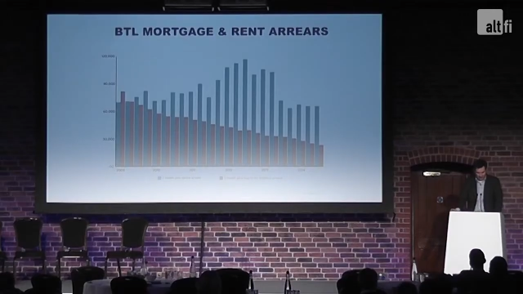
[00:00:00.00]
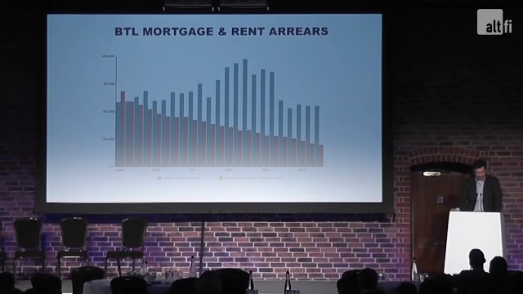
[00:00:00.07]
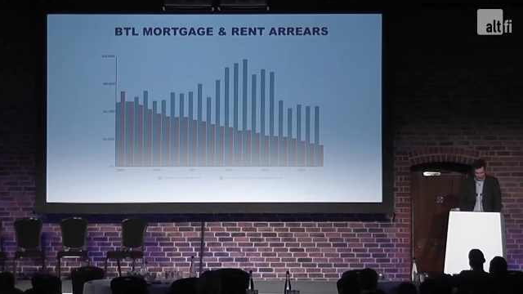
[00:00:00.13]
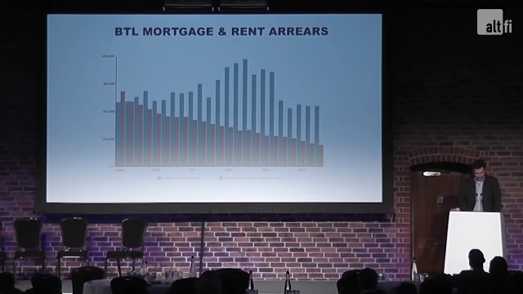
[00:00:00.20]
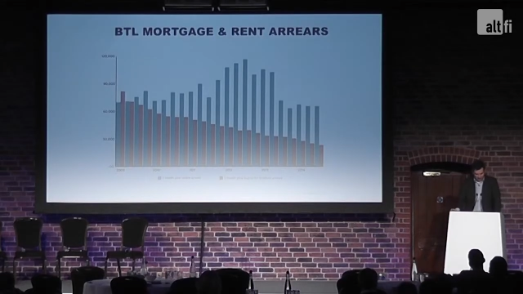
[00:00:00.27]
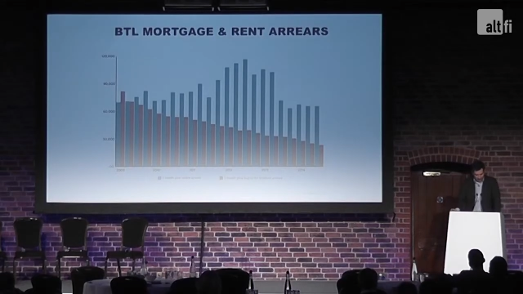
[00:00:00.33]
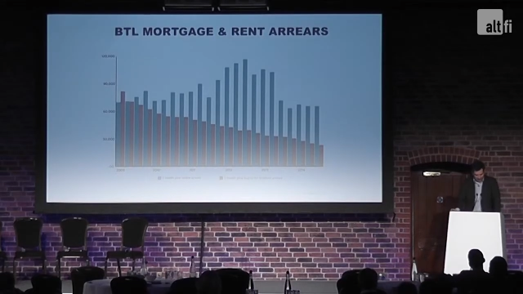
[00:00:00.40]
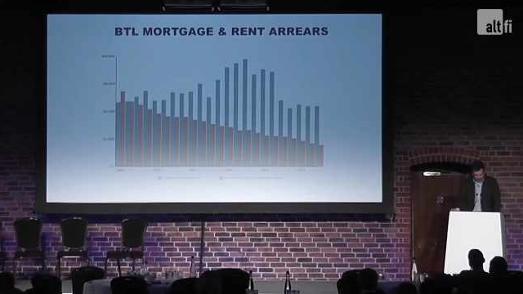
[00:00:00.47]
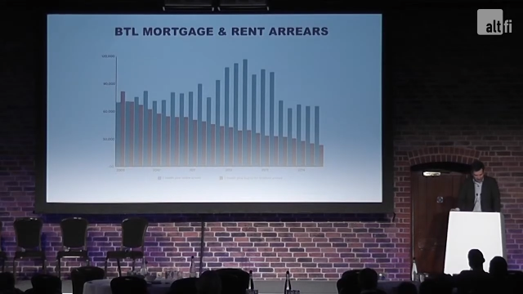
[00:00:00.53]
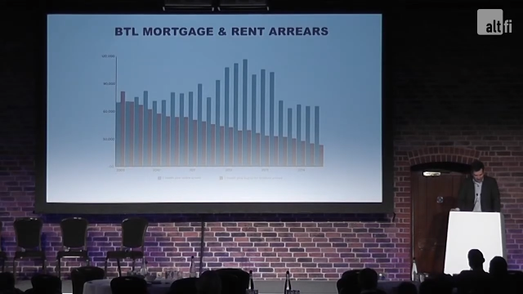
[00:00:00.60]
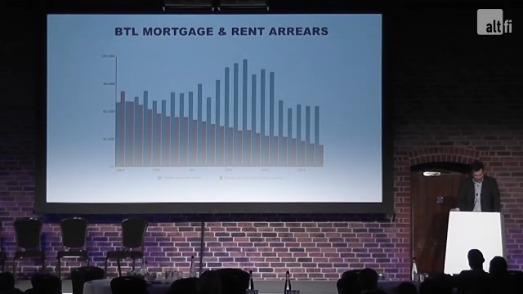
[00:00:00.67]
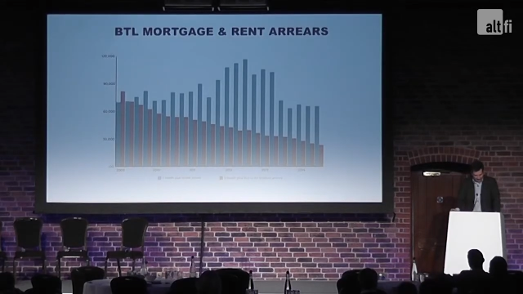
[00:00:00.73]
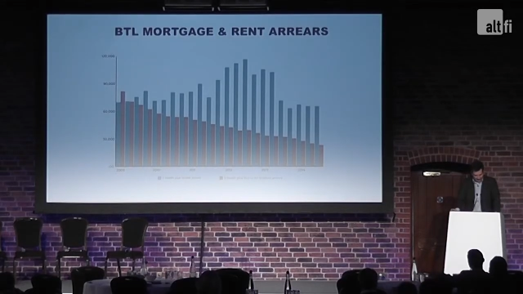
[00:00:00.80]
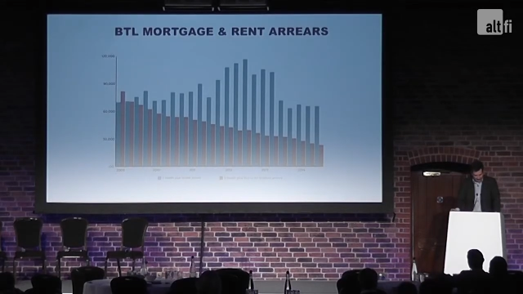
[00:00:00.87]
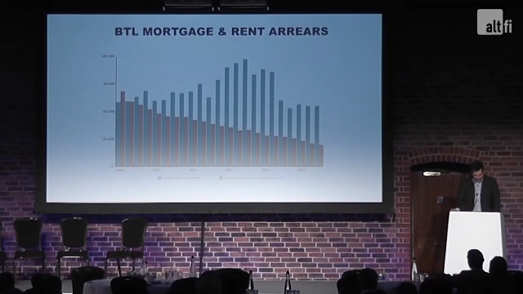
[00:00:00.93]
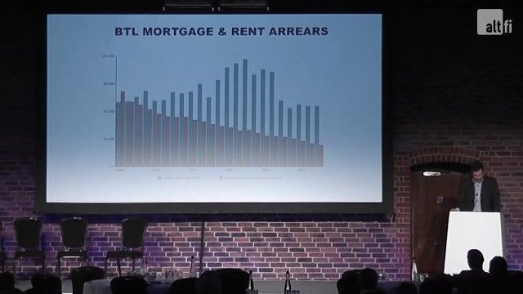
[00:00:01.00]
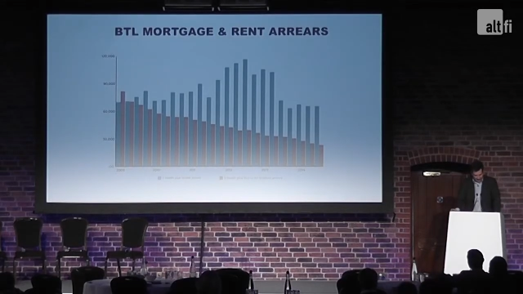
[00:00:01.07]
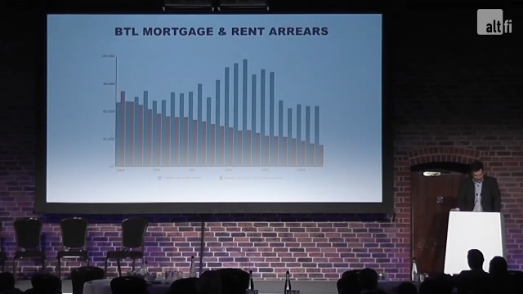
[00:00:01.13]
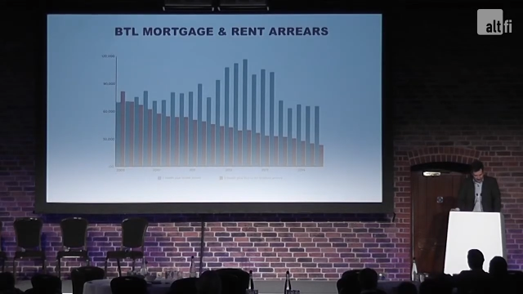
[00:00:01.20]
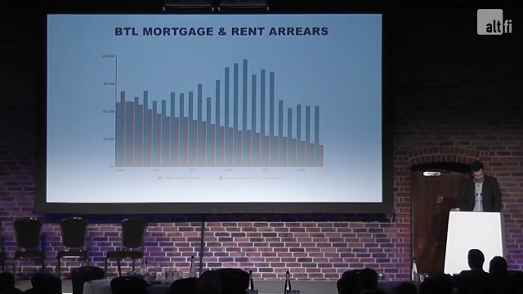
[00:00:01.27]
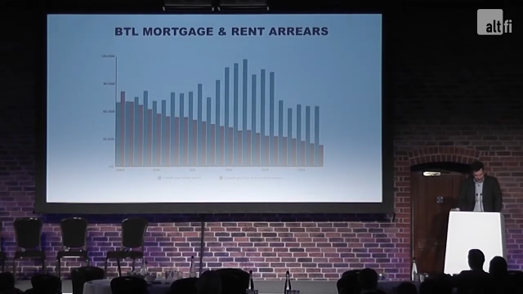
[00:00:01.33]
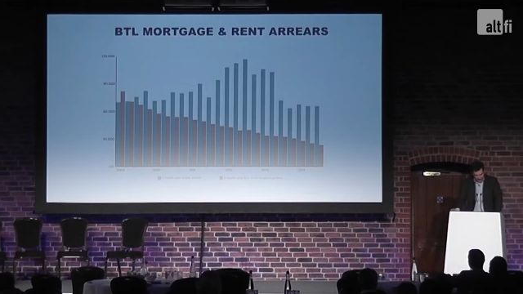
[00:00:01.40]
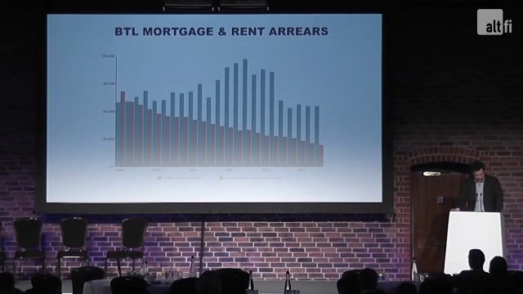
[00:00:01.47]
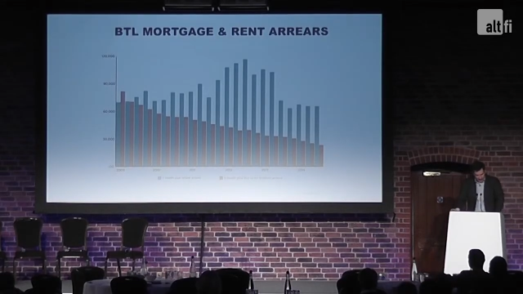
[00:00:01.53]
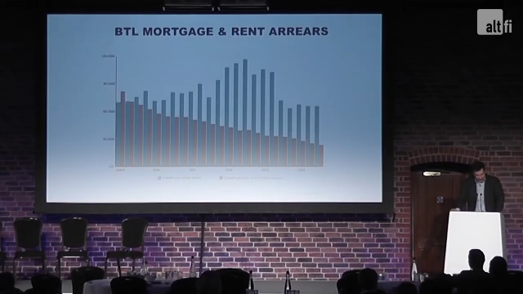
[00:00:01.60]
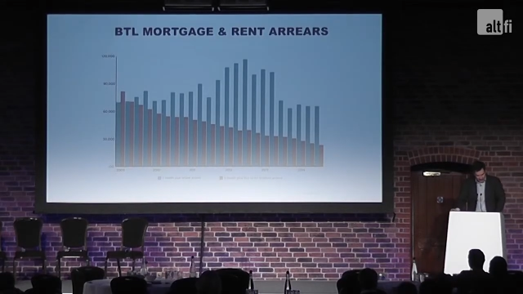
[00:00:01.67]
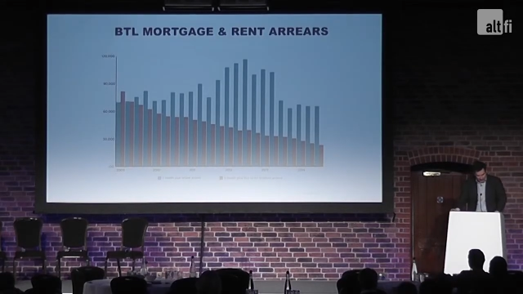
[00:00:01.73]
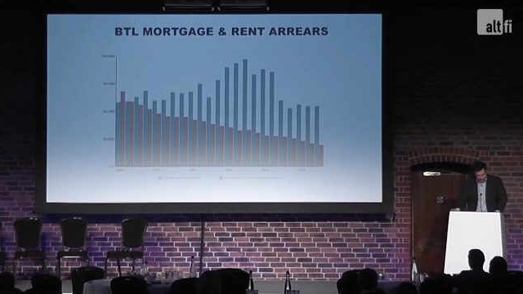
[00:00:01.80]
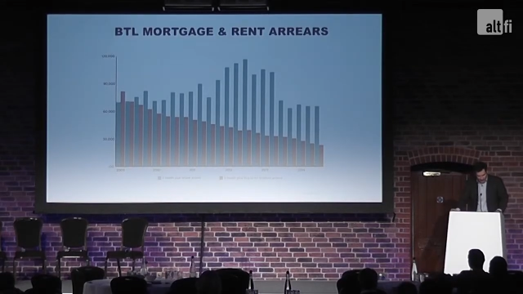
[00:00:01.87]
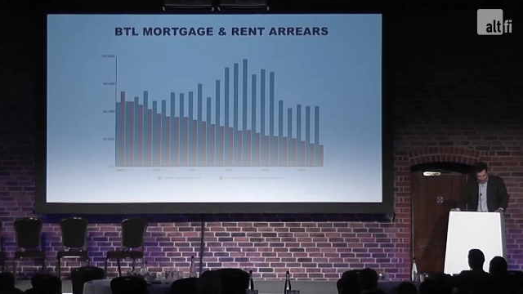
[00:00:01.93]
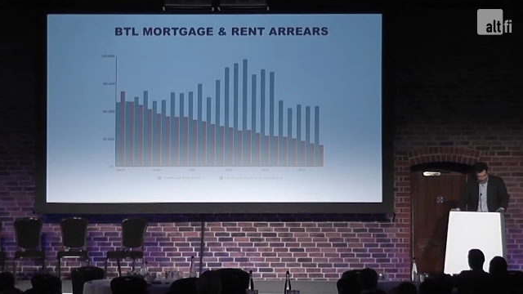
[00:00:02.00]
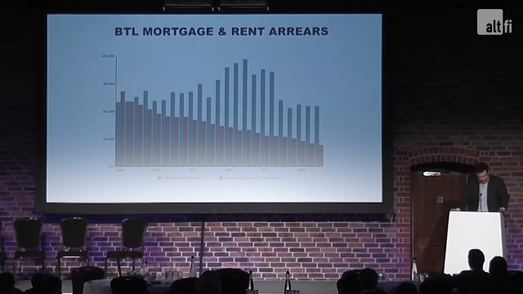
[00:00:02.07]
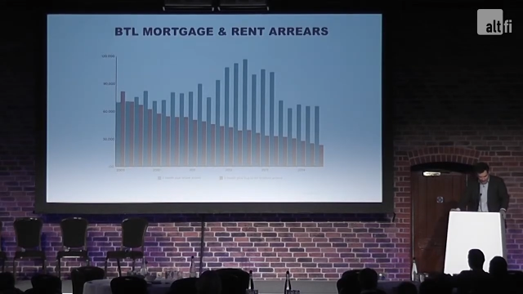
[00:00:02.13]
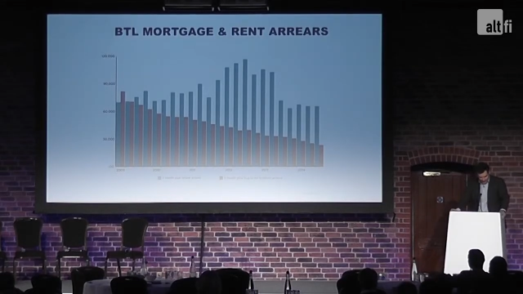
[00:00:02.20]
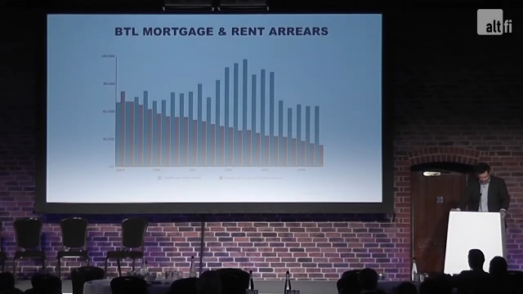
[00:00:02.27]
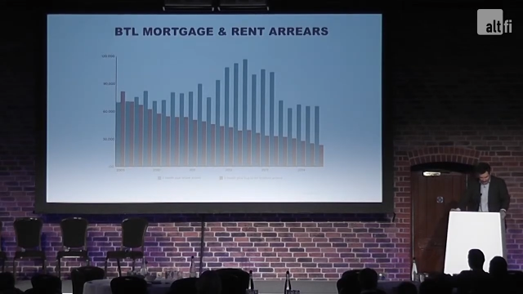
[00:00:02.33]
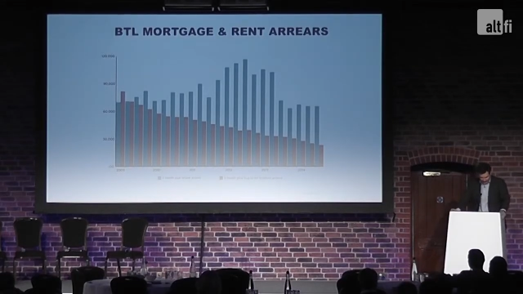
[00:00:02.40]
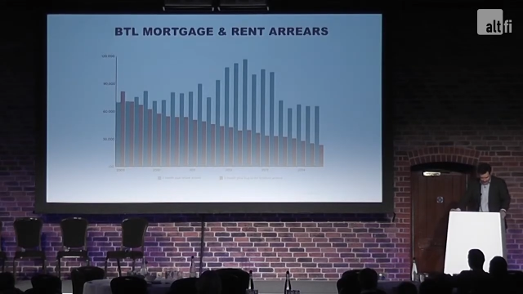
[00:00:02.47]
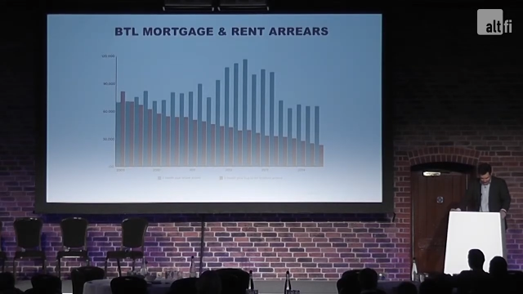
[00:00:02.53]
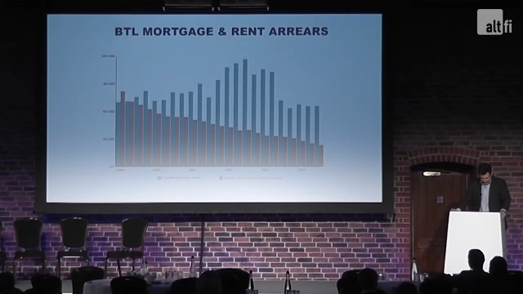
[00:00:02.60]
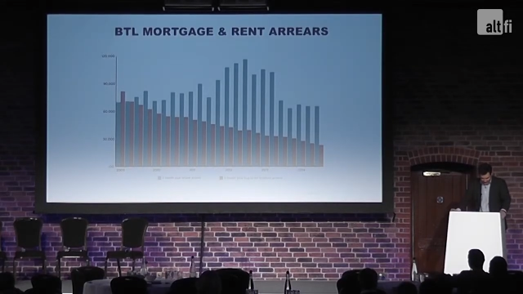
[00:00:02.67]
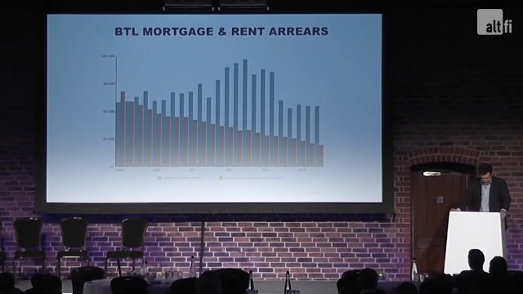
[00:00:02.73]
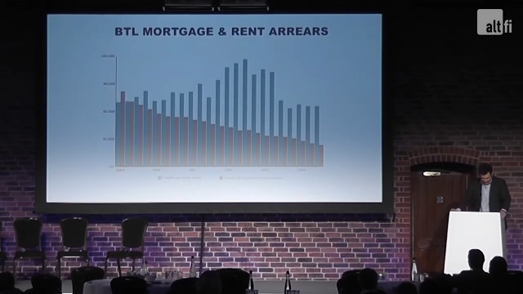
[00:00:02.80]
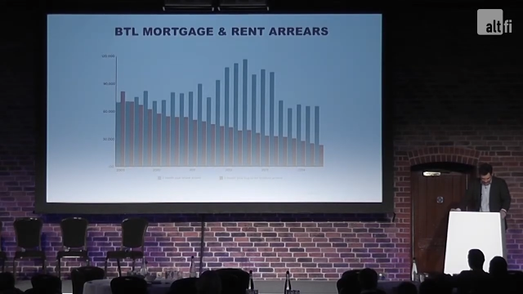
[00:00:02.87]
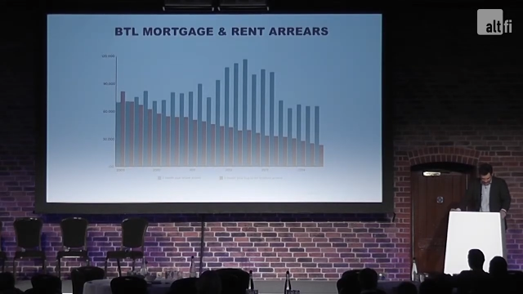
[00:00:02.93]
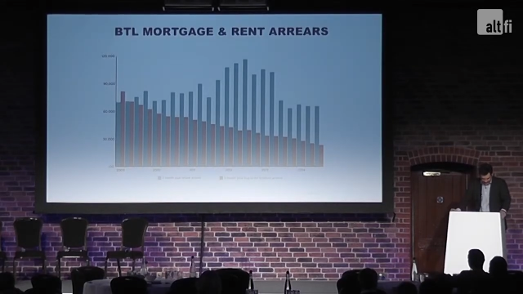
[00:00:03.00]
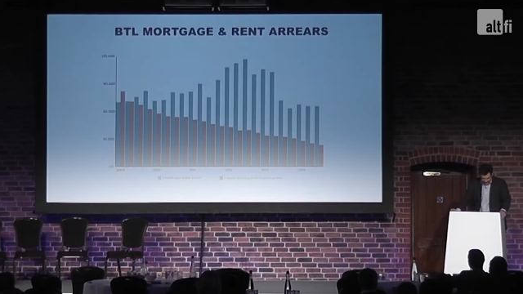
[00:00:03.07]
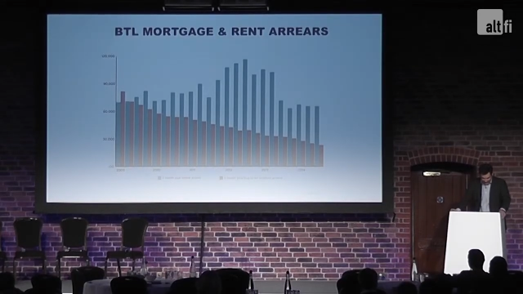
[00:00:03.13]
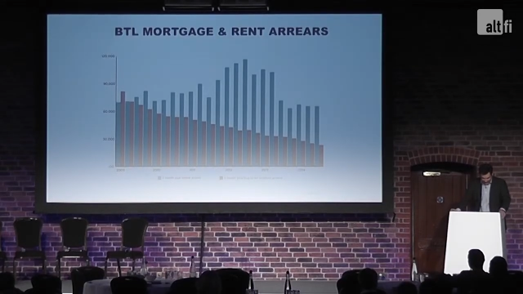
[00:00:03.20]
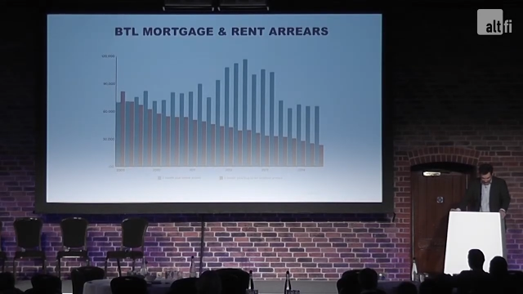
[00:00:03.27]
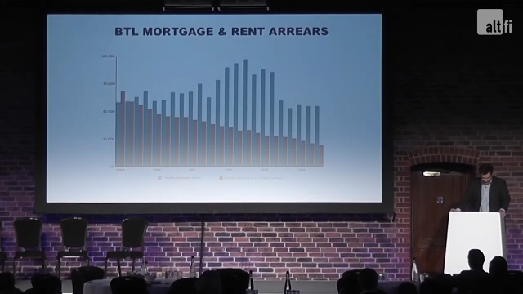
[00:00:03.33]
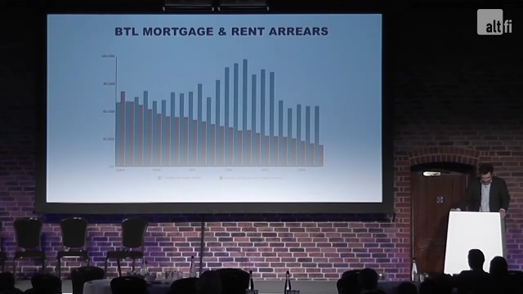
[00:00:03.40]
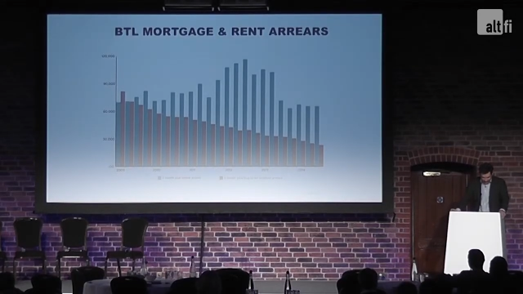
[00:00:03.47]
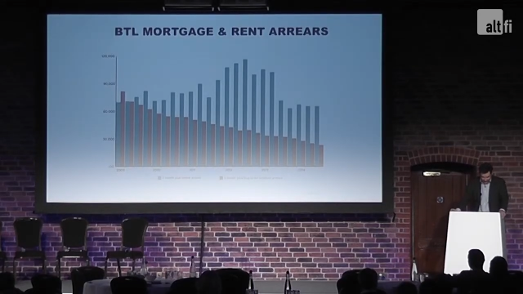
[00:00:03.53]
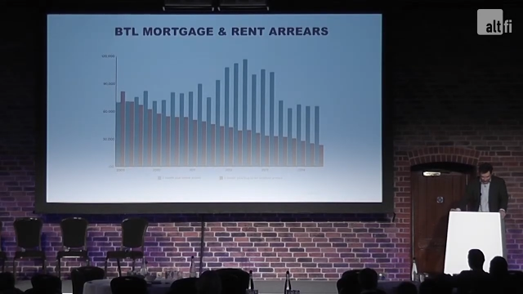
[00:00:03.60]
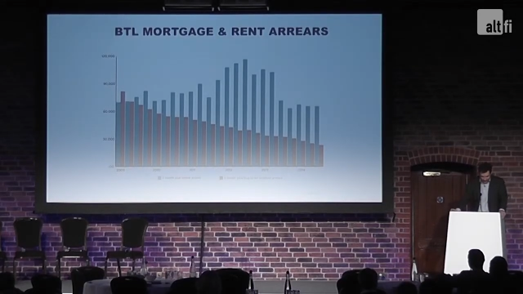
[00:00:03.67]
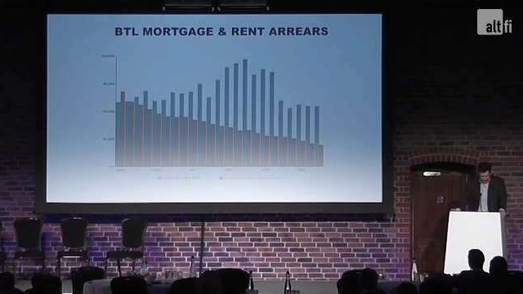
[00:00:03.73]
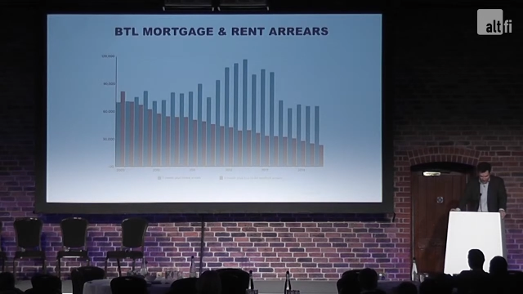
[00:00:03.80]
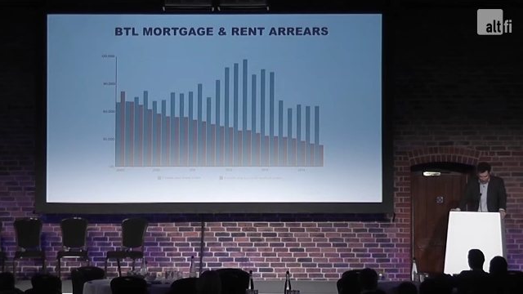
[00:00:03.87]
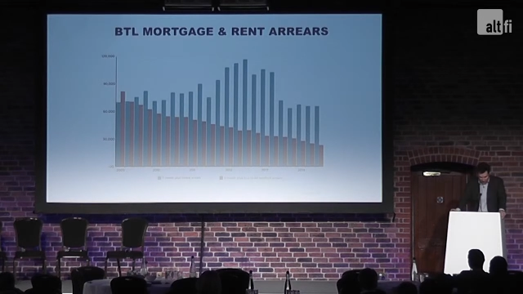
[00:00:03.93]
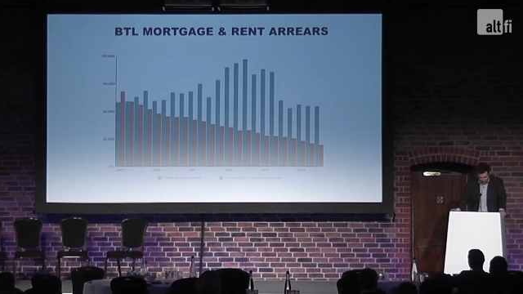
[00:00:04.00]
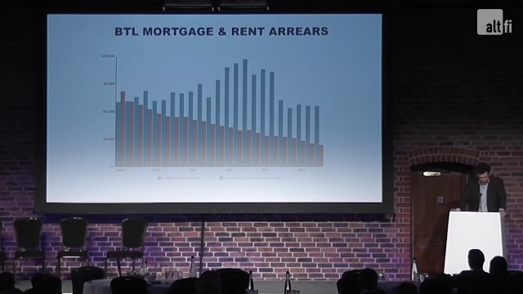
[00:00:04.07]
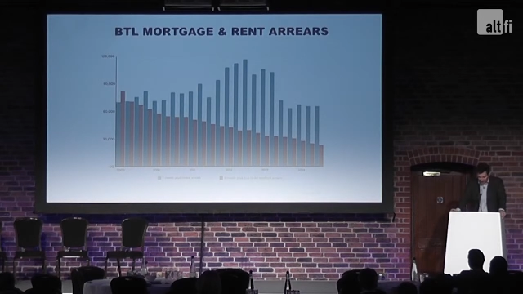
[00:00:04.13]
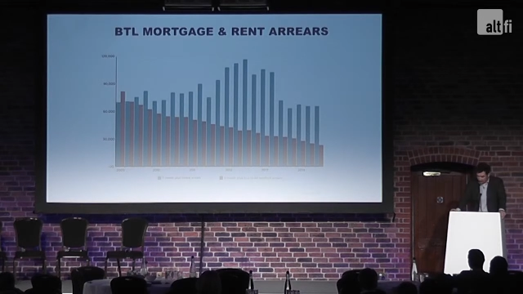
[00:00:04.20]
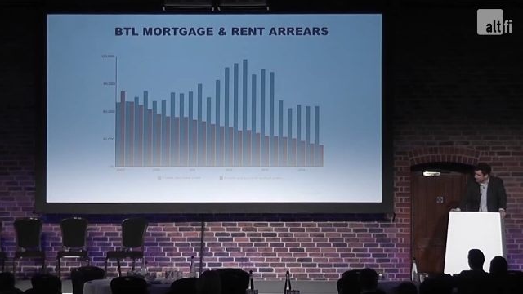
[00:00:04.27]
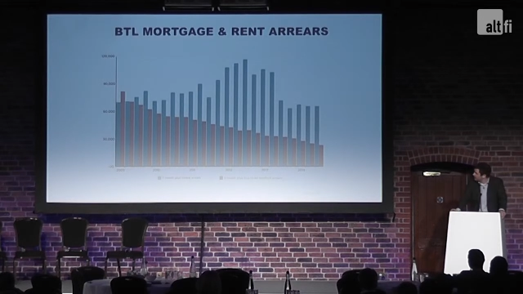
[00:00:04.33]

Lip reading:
No face is visible, so there are no lips to read.